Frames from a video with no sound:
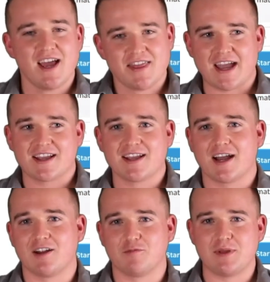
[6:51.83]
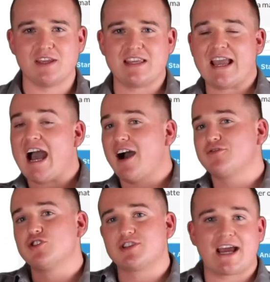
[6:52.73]
That can kind of be the
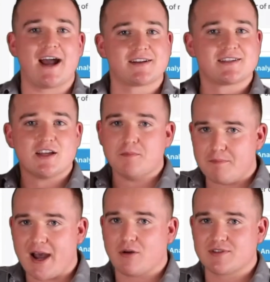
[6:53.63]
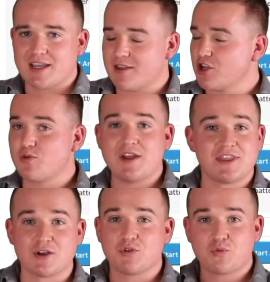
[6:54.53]
after-tax amount. And the great
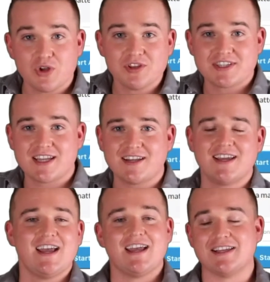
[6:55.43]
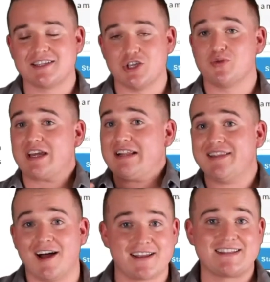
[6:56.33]
thing with real estate is you get a
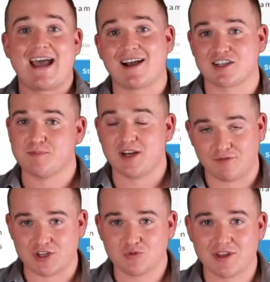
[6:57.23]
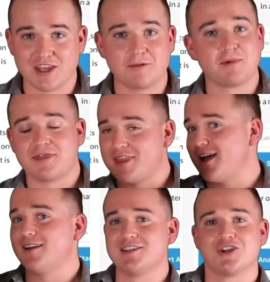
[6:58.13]
lot of tax benefits with it, but
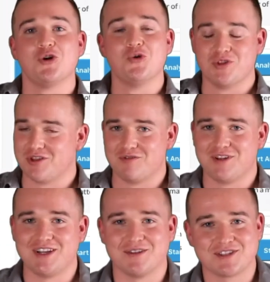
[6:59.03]
that is a whole nother video.